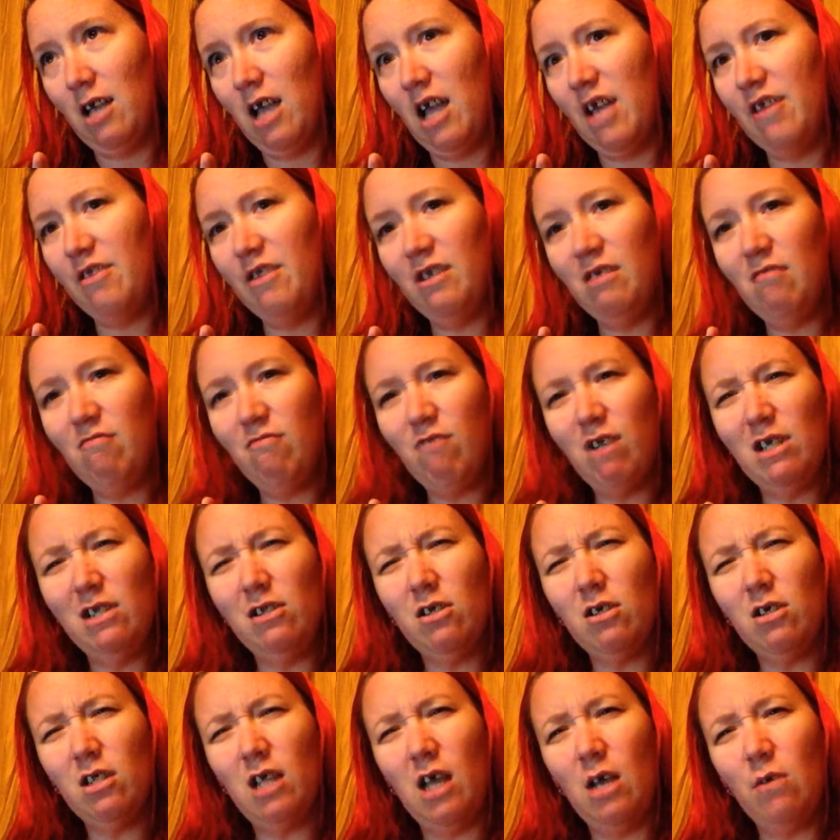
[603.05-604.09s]
I think Frank
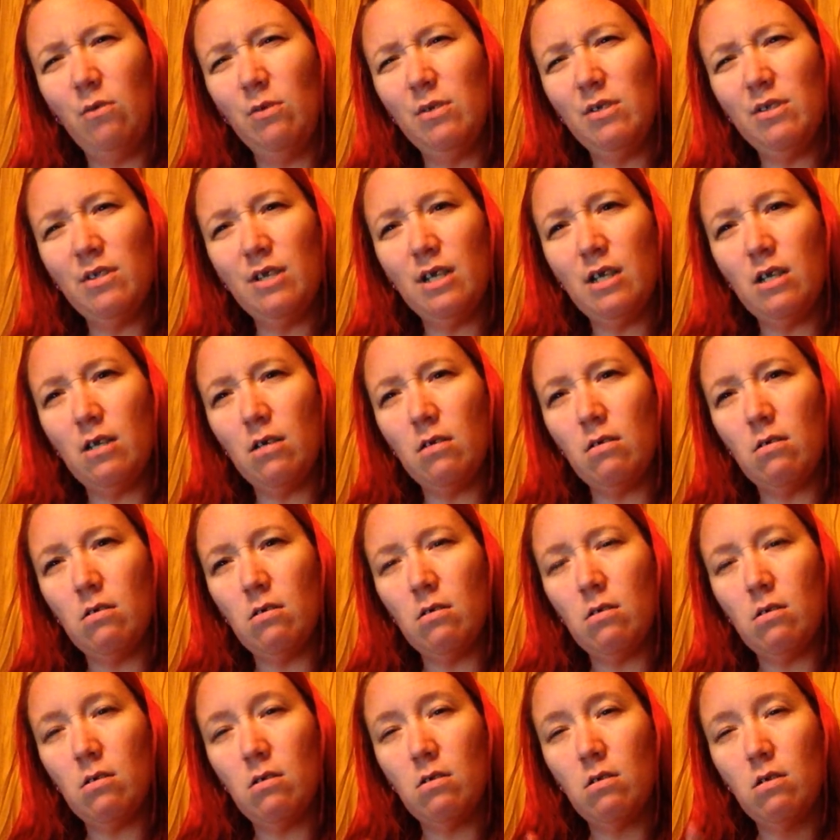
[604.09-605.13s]
the Clown was there?
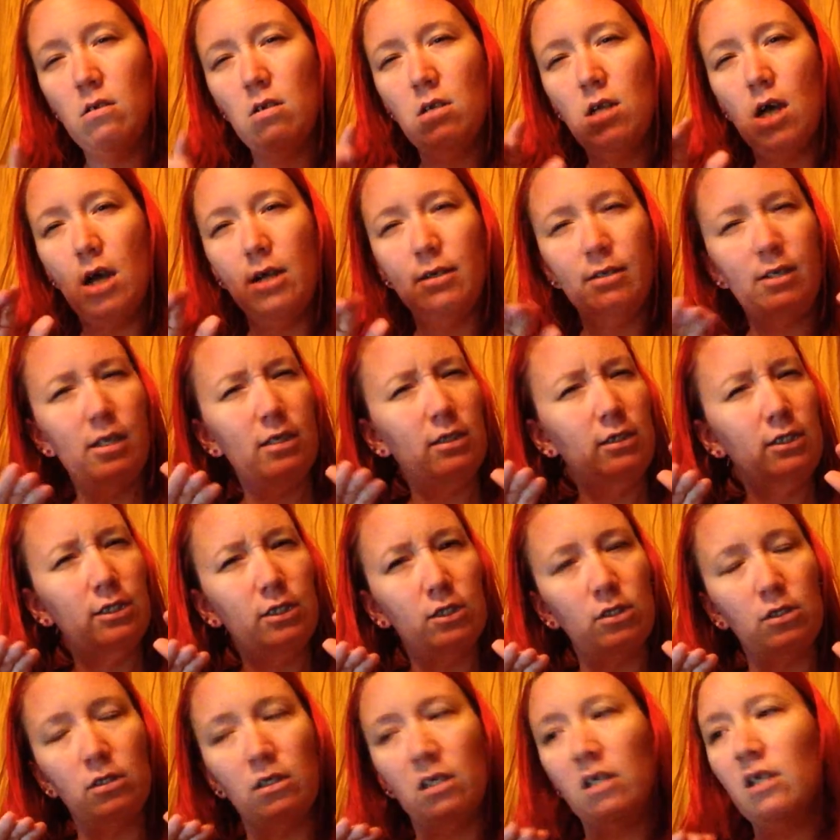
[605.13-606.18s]
Not entirely
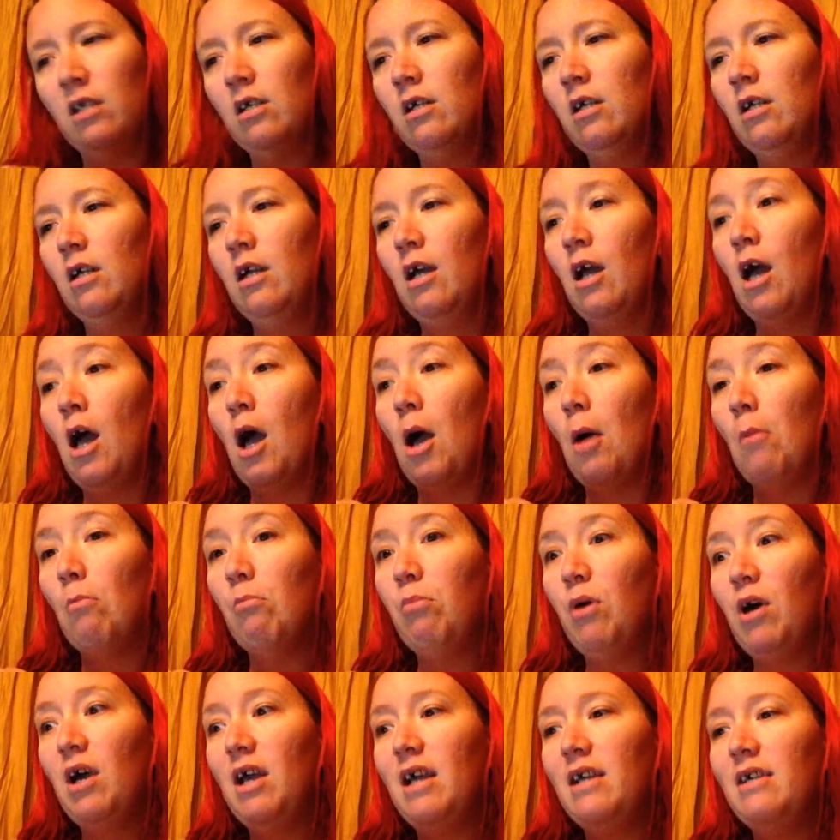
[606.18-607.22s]
certain.
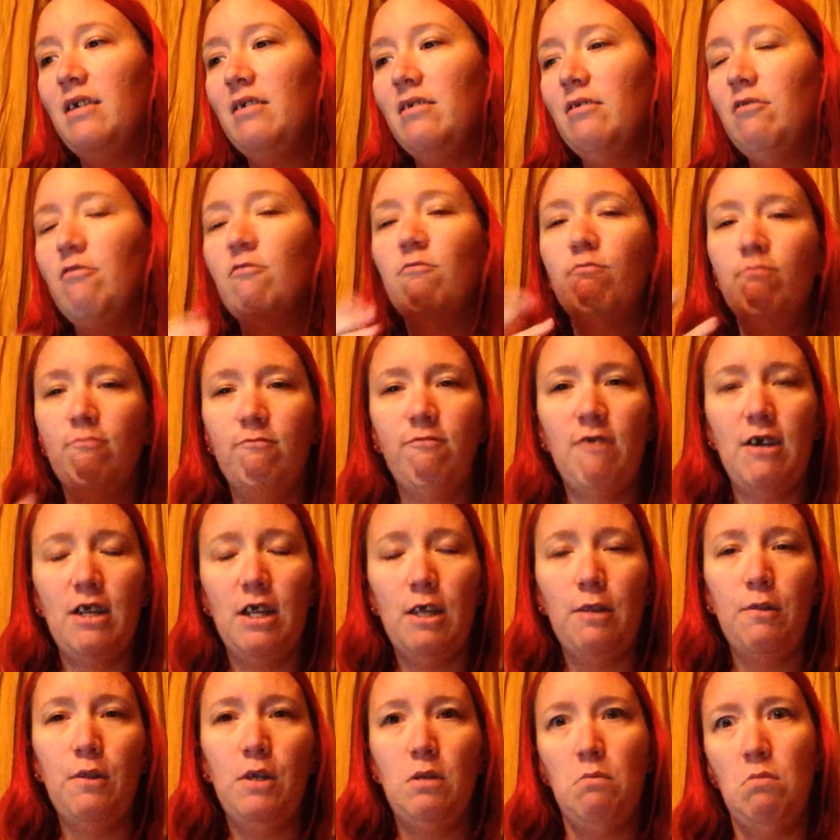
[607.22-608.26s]
But,
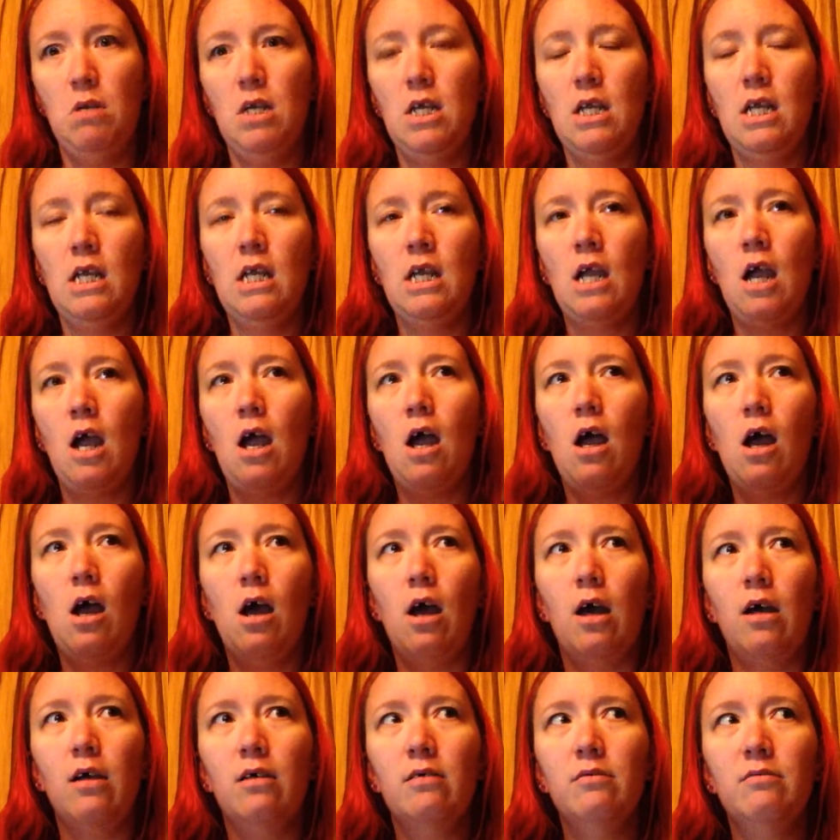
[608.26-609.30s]
funny thing being,
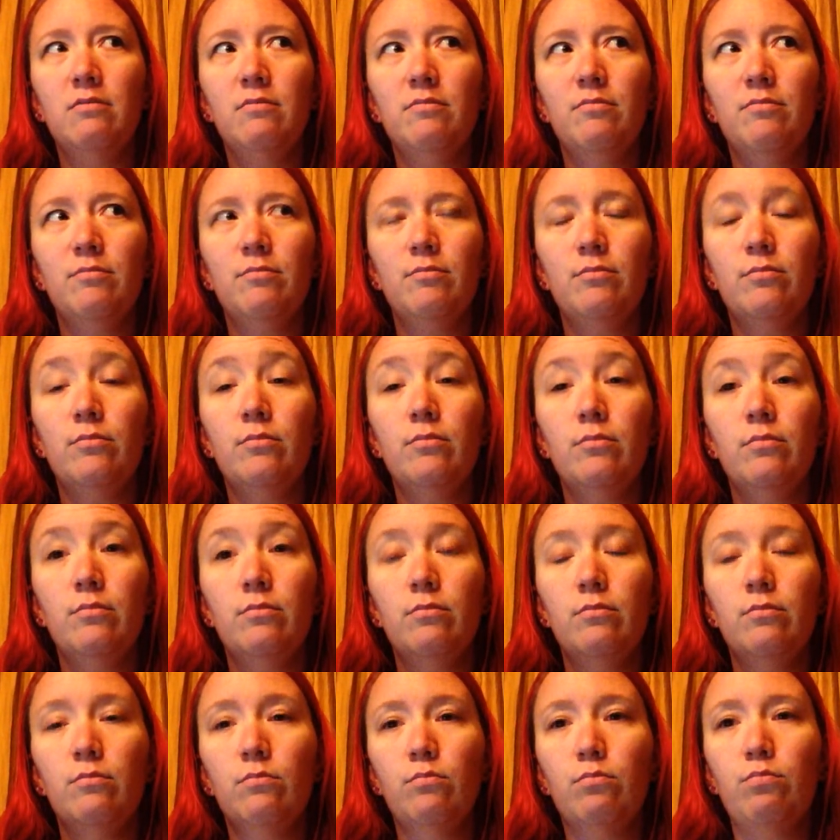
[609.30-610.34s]

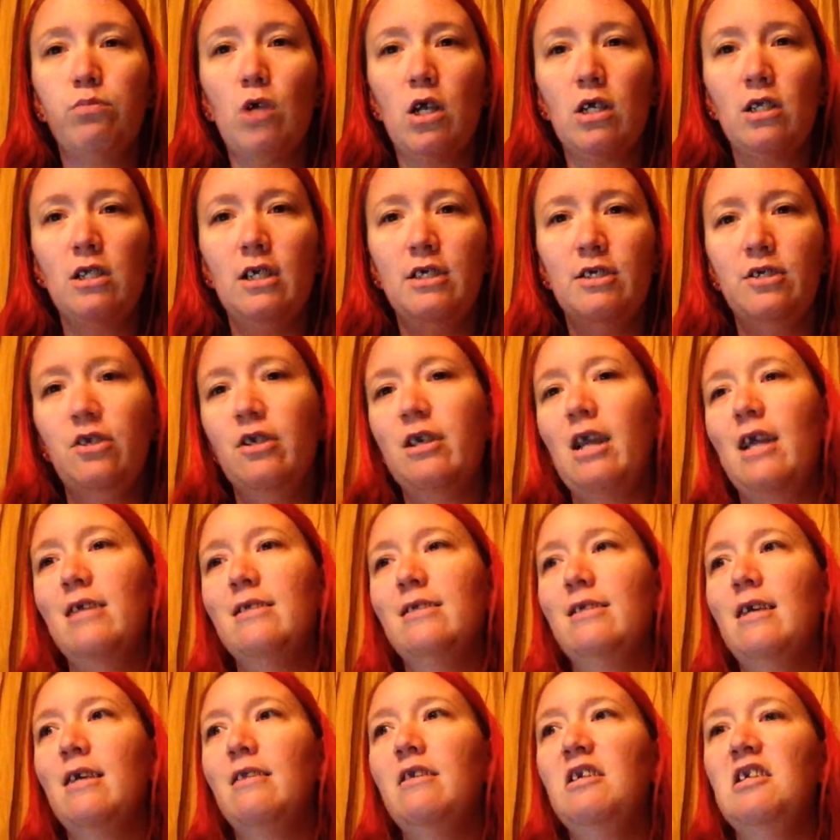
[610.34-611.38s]
Brock Lesnar guy
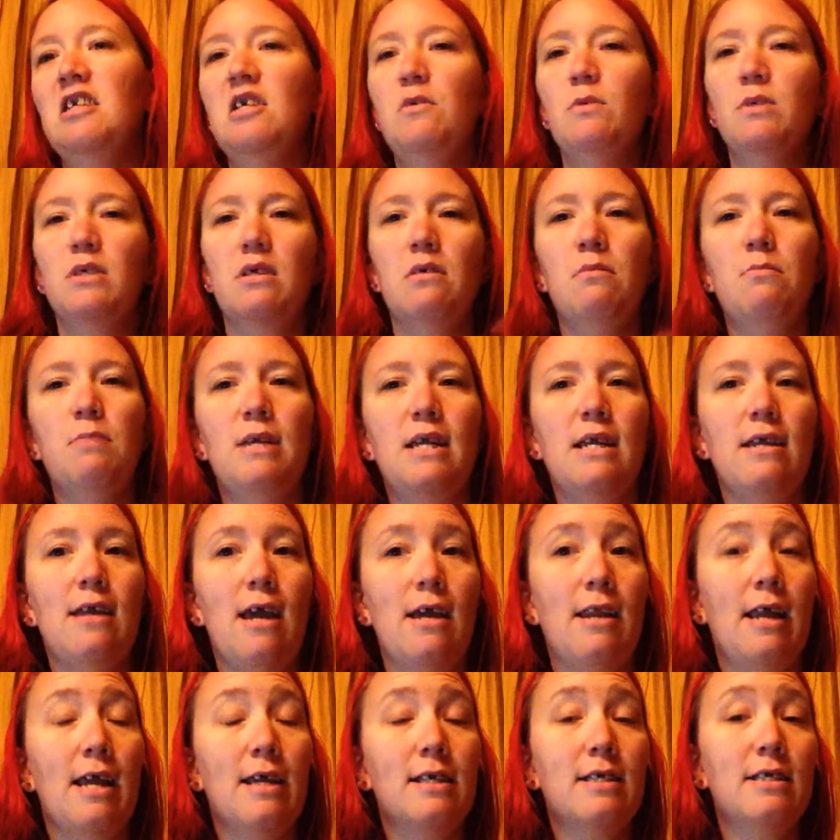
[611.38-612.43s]
said that he was going to be at
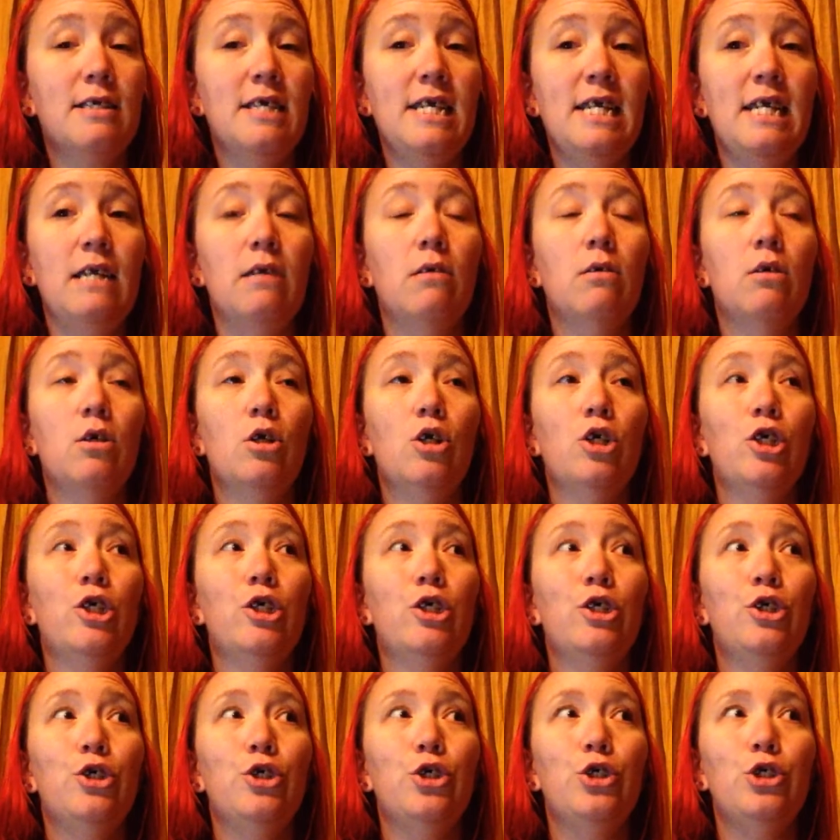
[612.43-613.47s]
NXT.
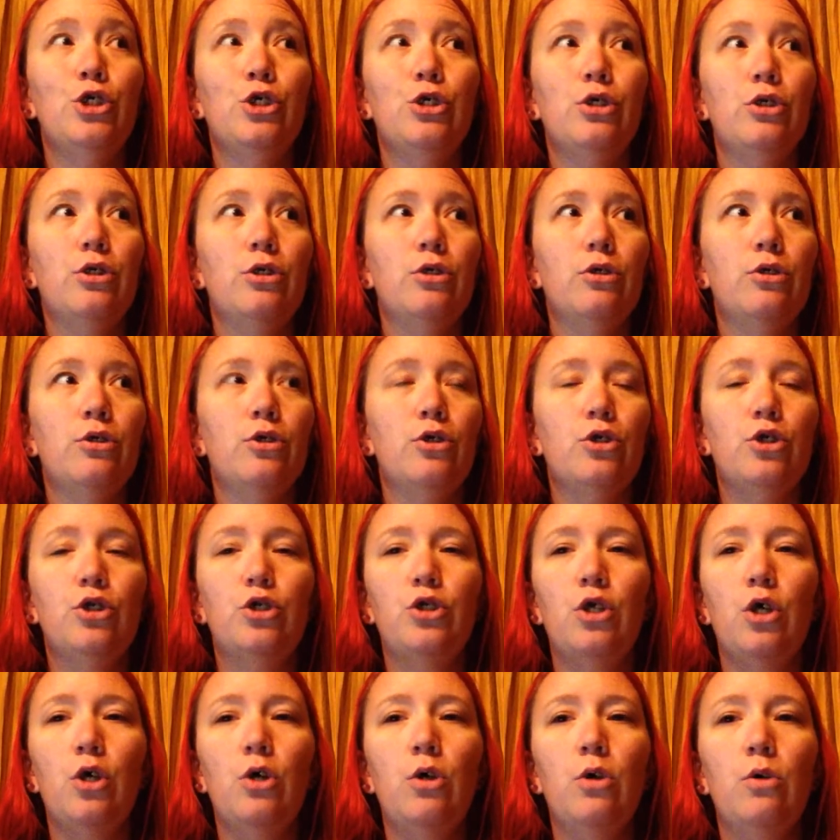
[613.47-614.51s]

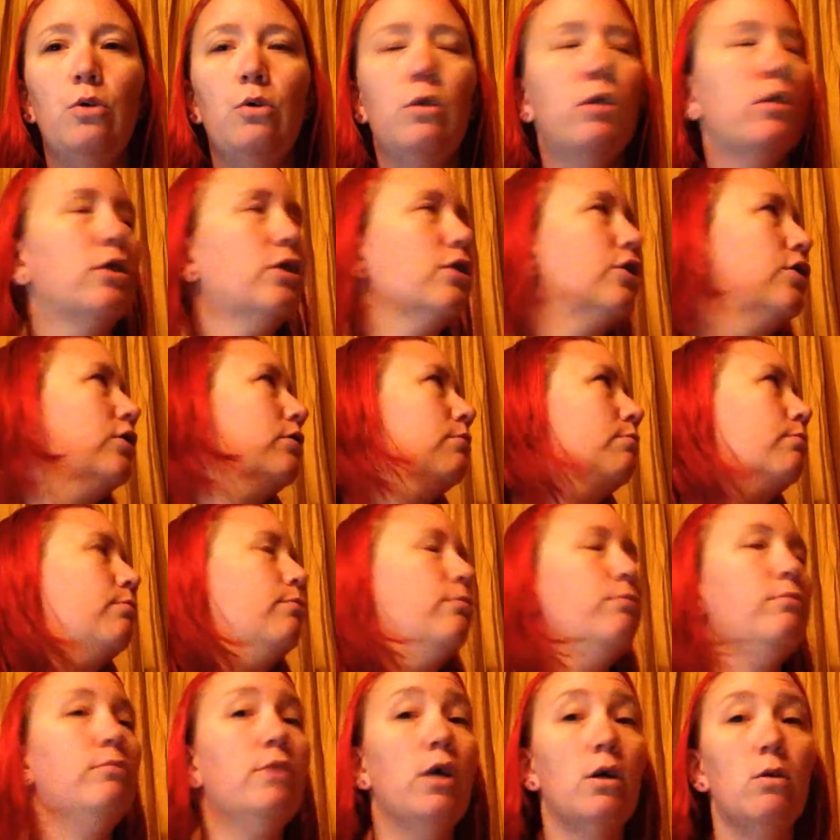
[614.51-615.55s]
So,
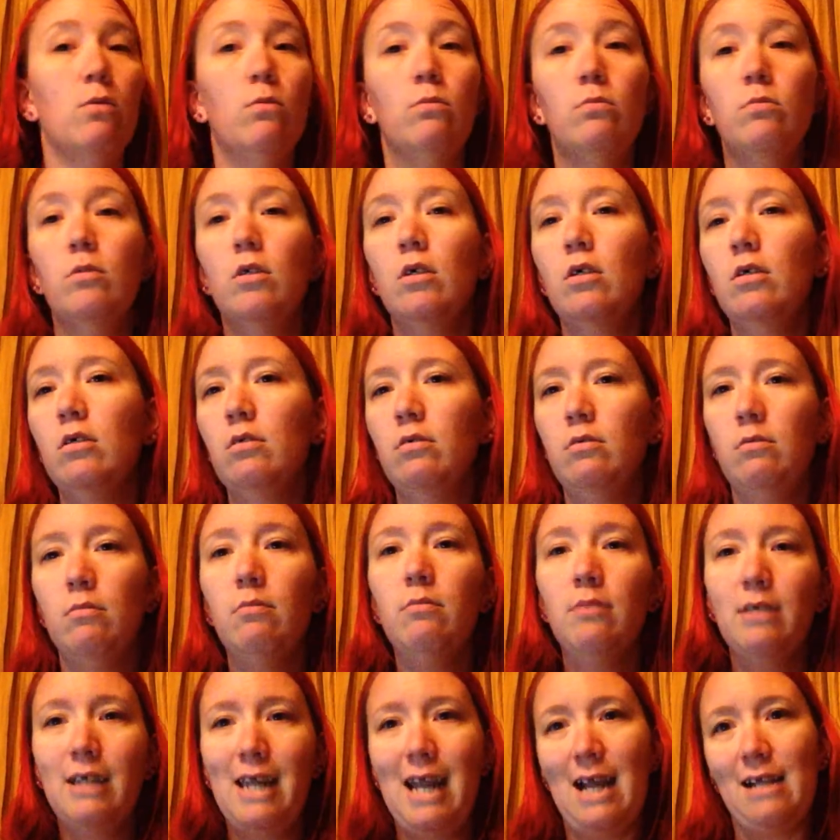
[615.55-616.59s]
no.
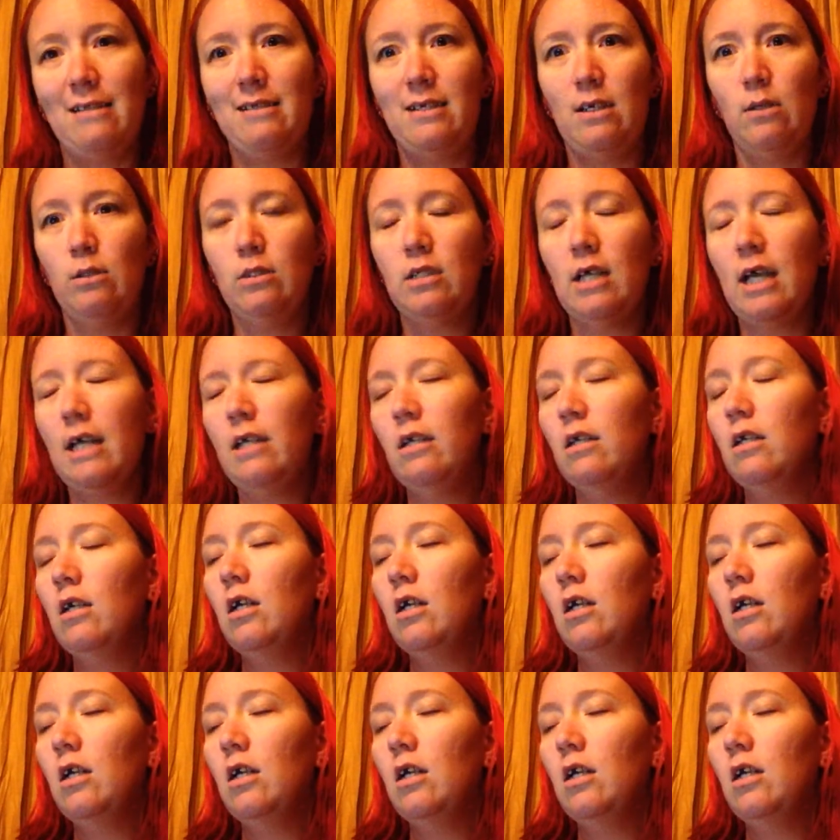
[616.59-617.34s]
Cat's outside.